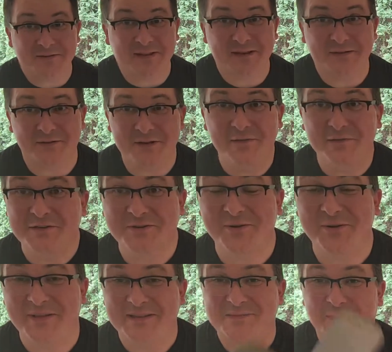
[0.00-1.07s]
Like I'd love to show
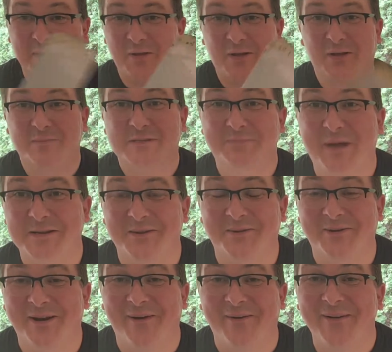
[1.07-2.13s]
you this. Oh, I got my
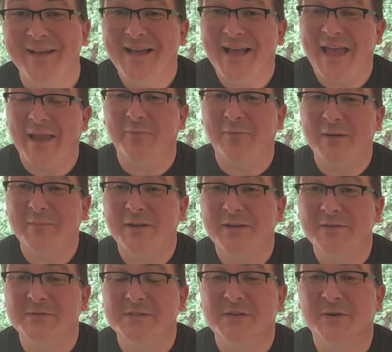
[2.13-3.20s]
spatula right now. And what I'm going
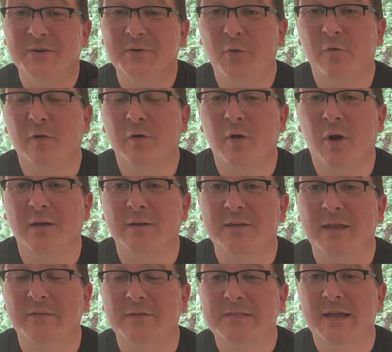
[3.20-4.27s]
to do is turn it over on
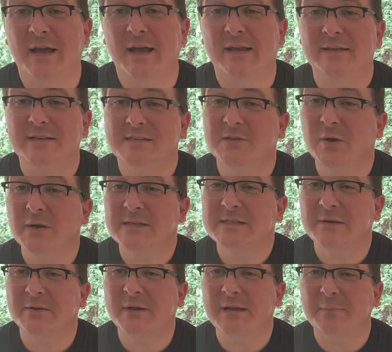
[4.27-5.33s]
the other side and start
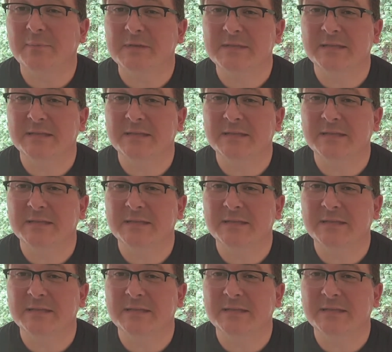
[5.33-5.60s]
searing up the